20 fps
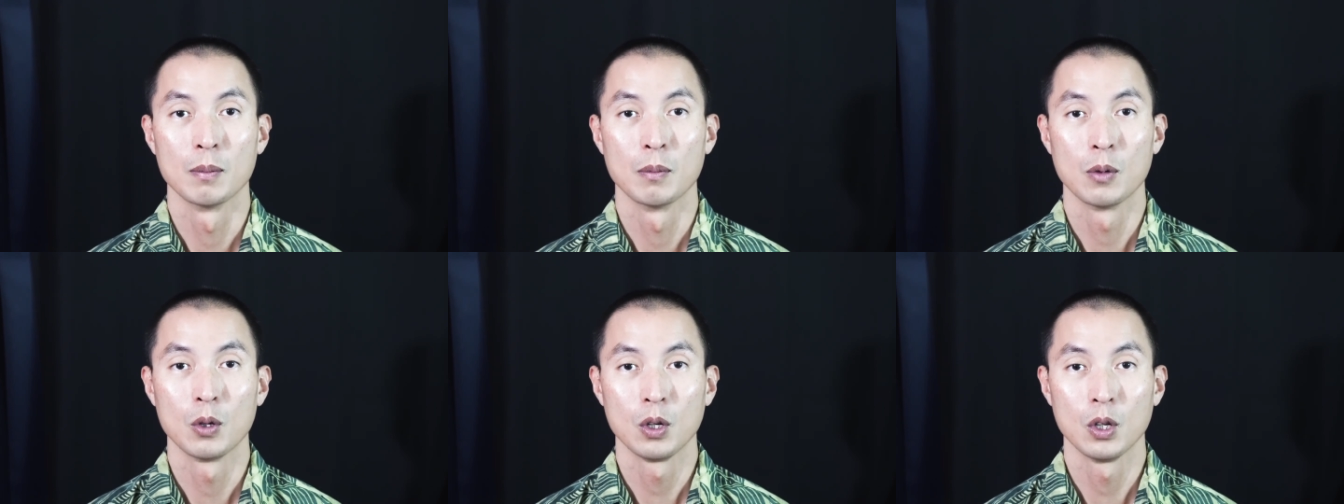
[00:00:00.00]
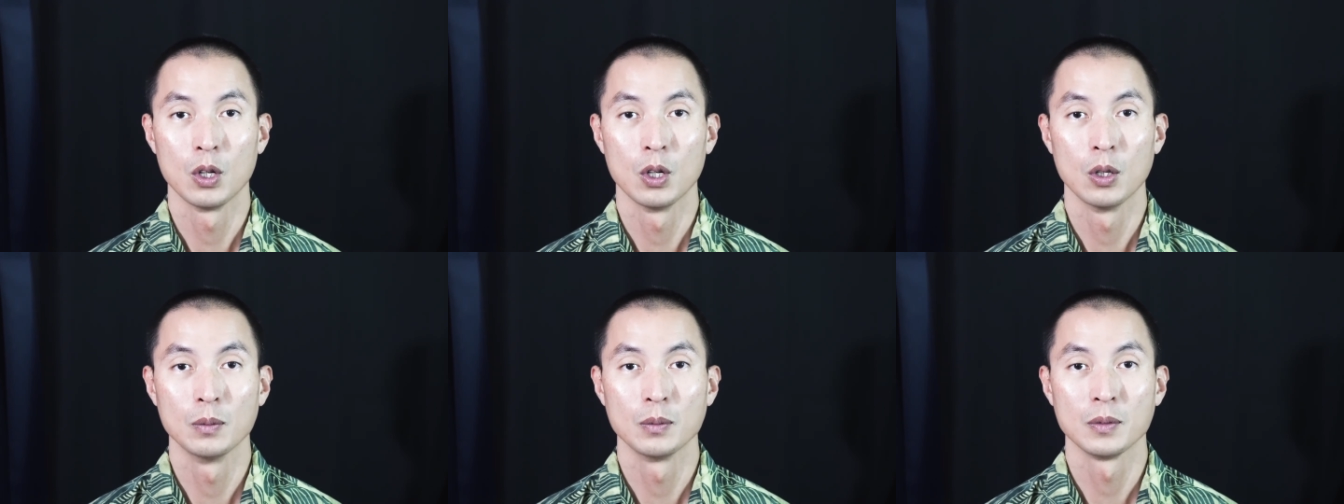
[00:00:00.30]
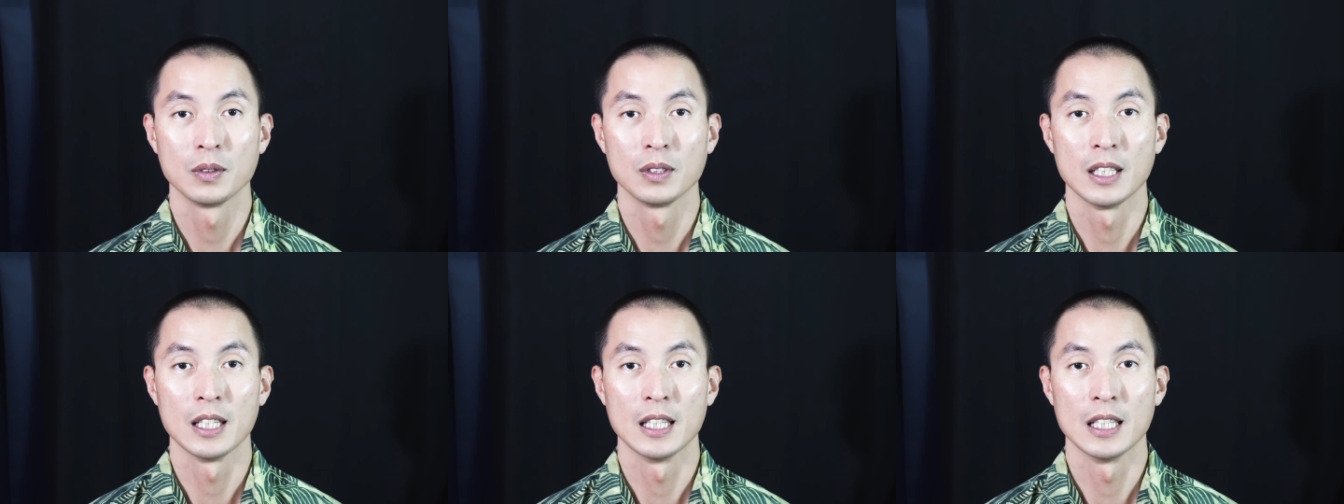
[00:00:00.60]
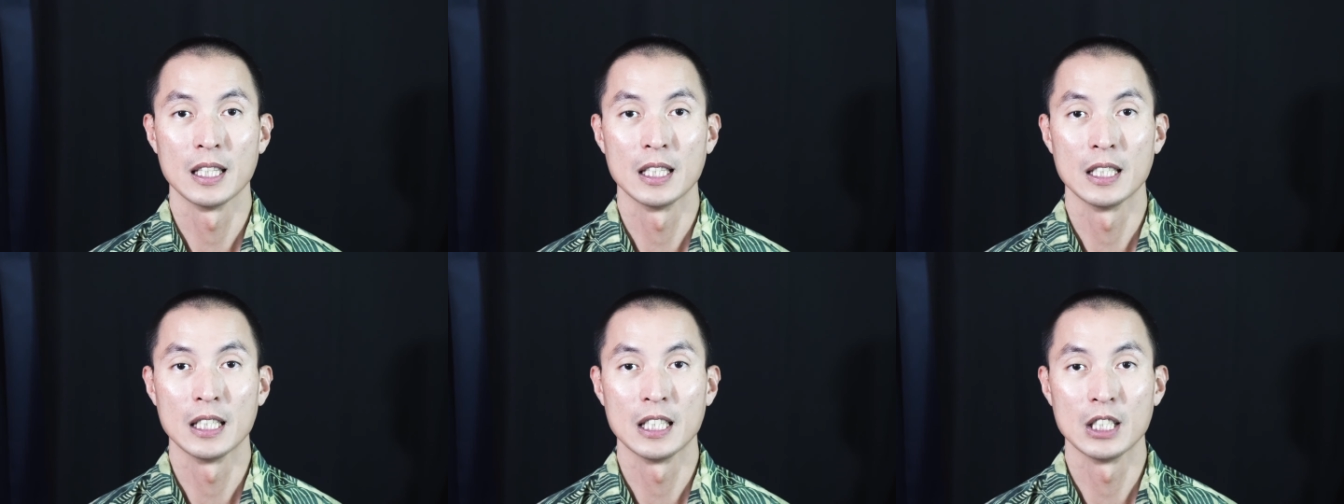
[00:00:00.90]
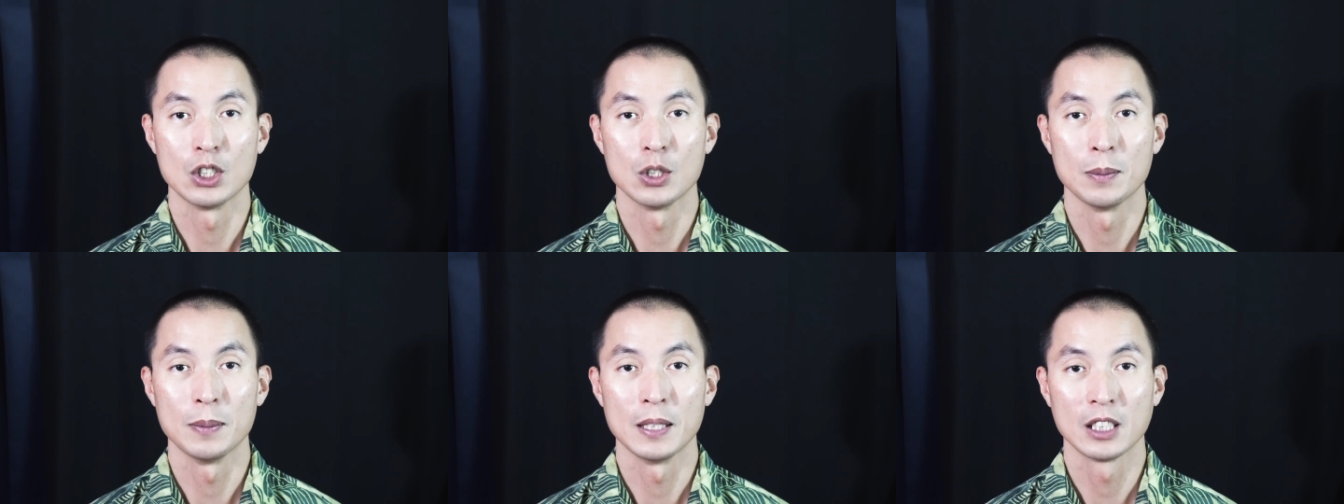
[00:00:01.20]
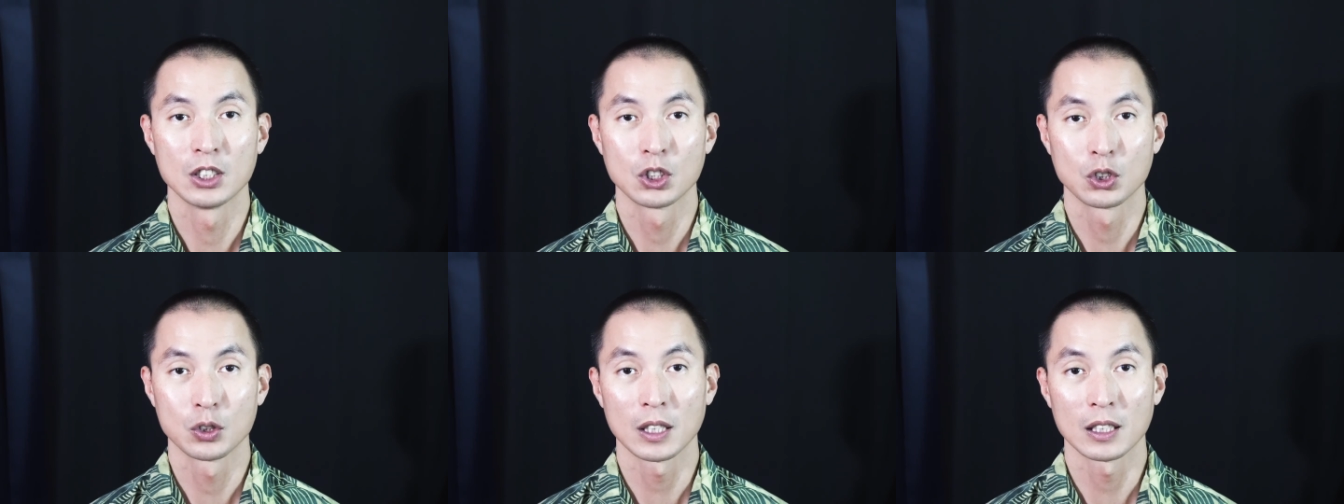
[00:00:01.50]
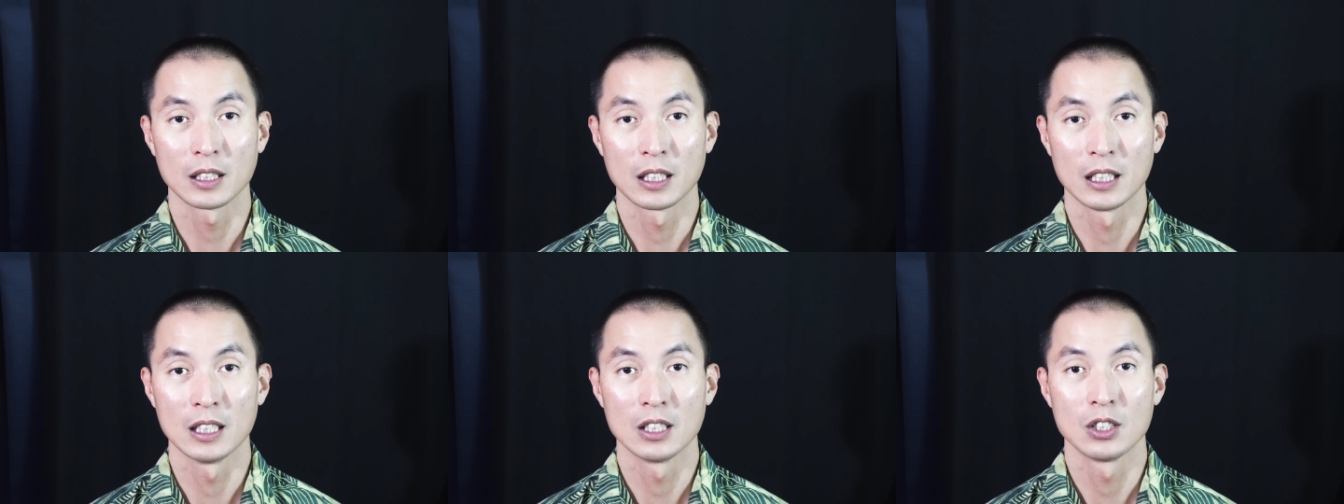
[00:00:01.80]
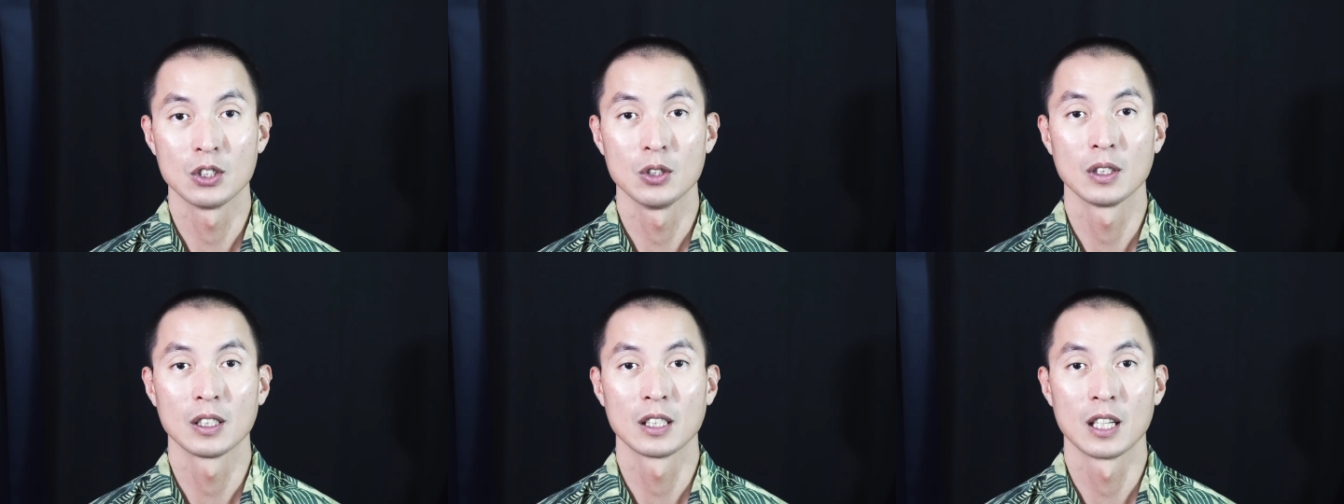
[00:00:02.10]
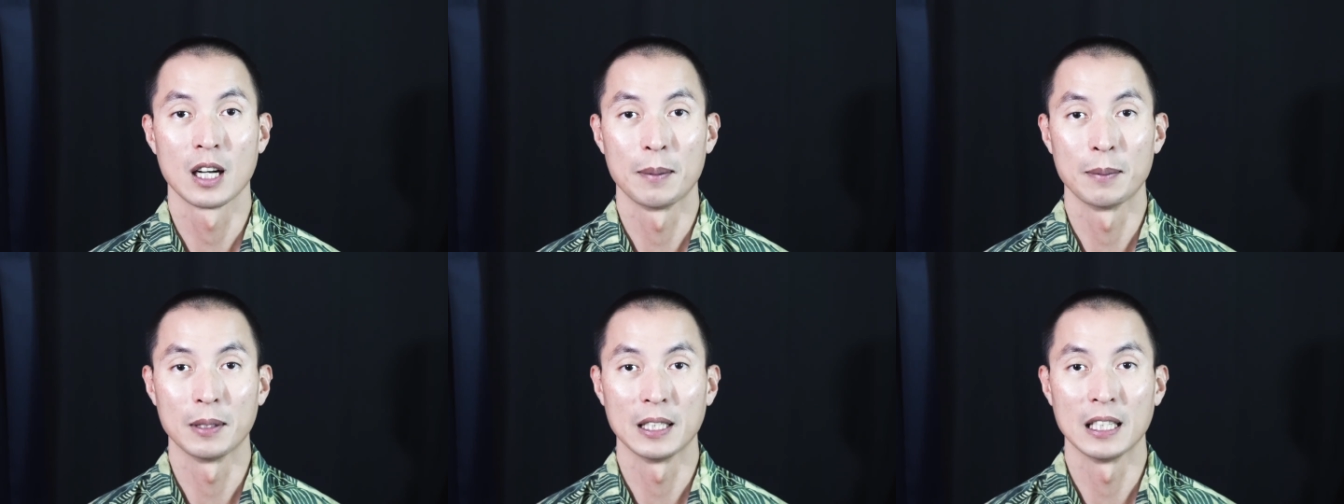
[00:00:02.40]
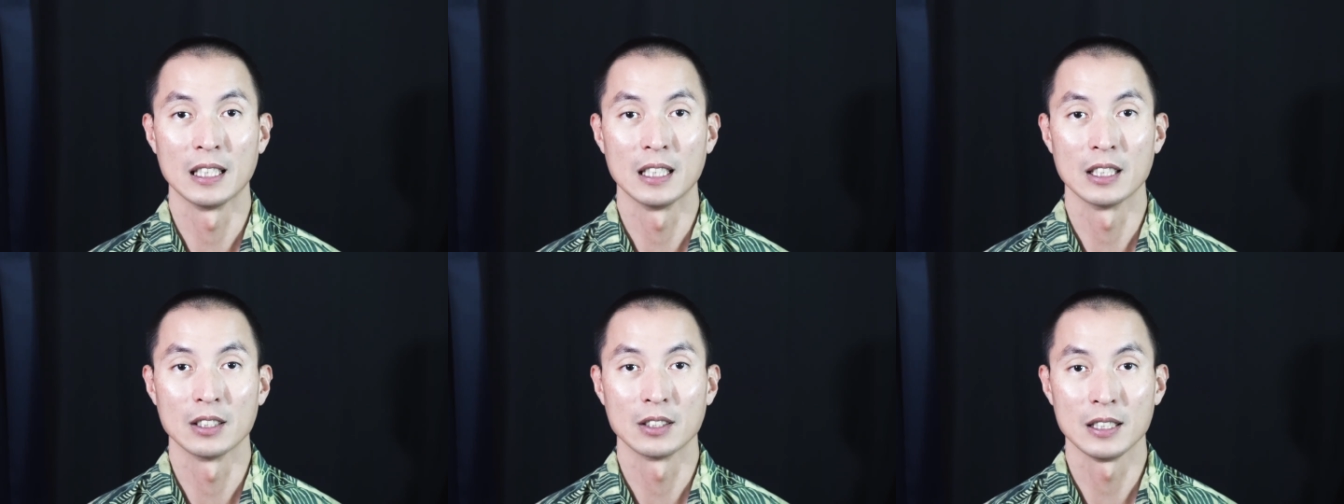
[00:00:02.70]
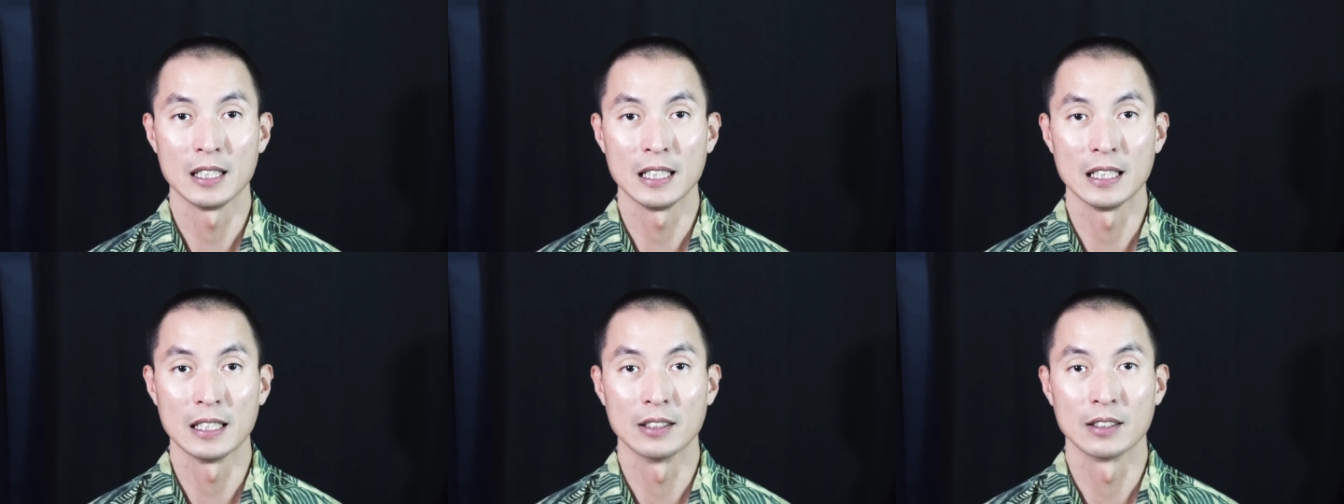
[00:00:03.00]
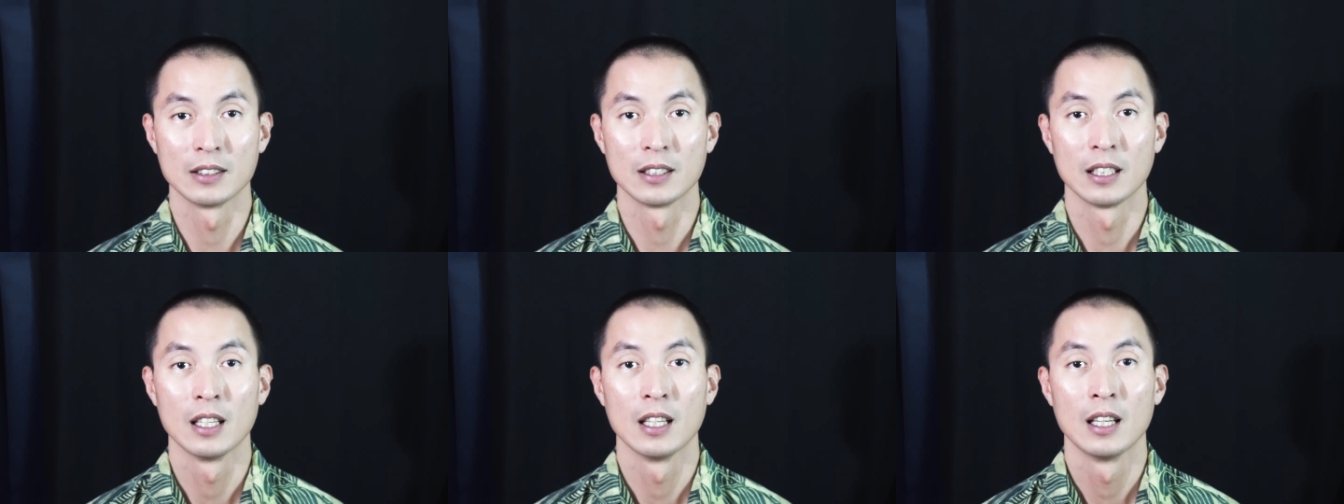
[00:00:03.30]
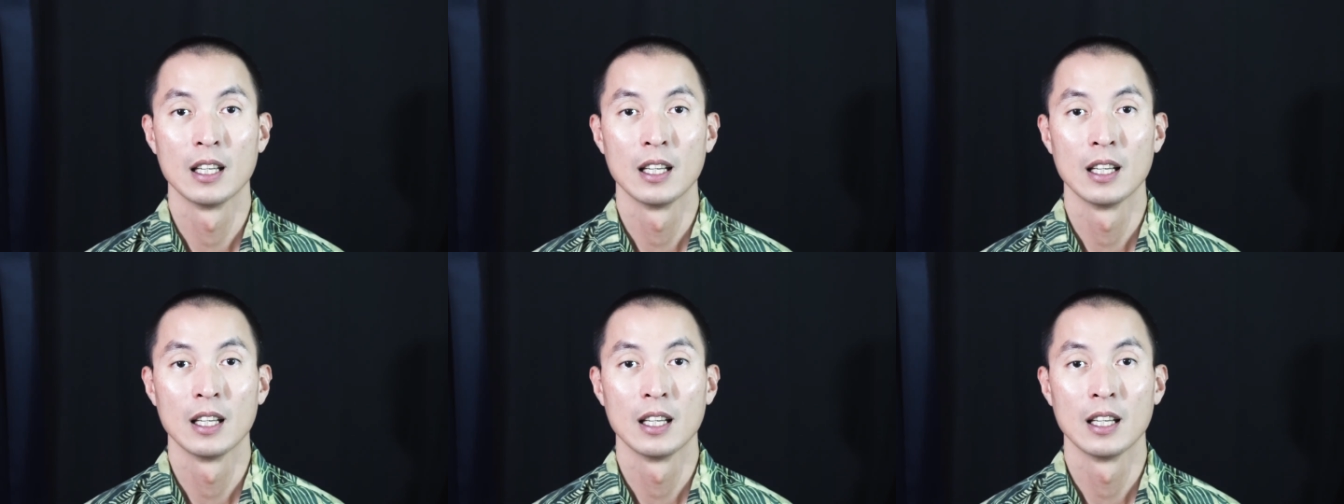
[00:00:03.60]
more homes need to be constructed to accommodate its needs.